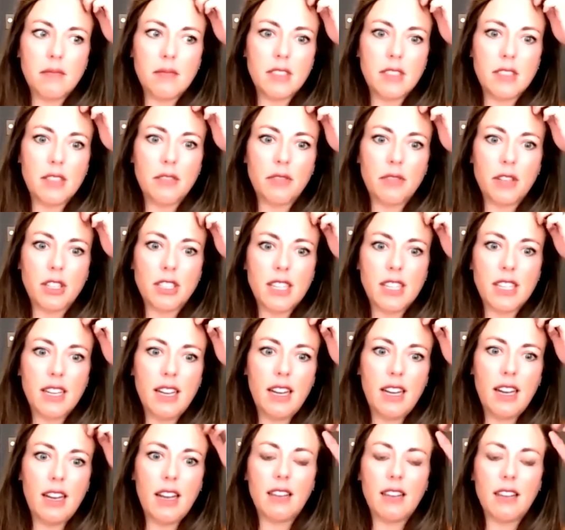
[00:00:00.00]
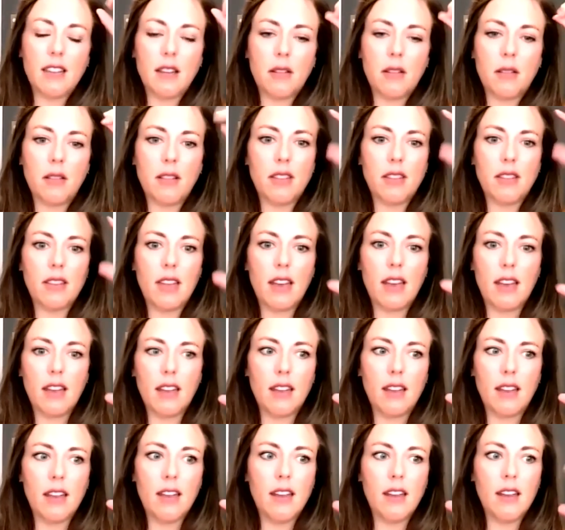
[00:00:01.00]
diversity and
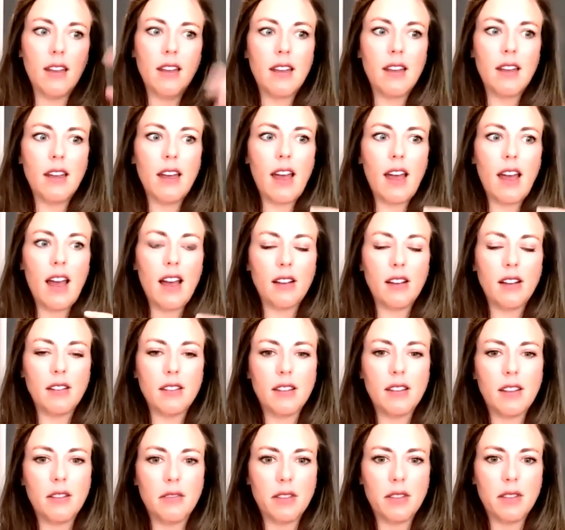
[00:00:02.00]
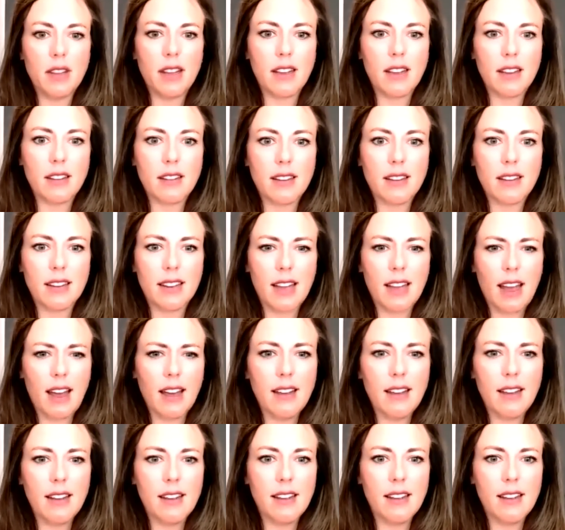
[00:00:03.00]
the health of the
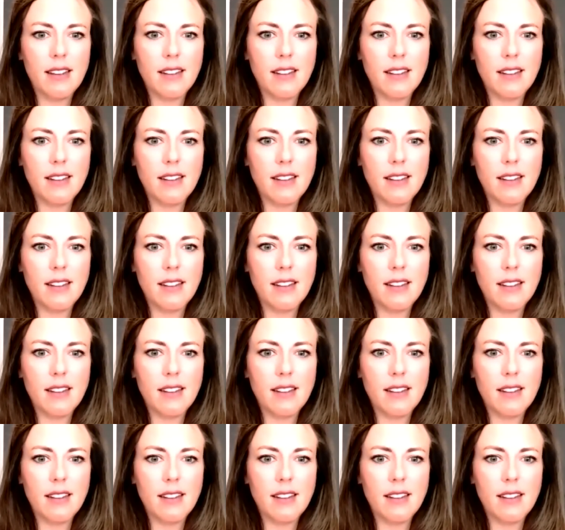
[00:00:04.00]
gut?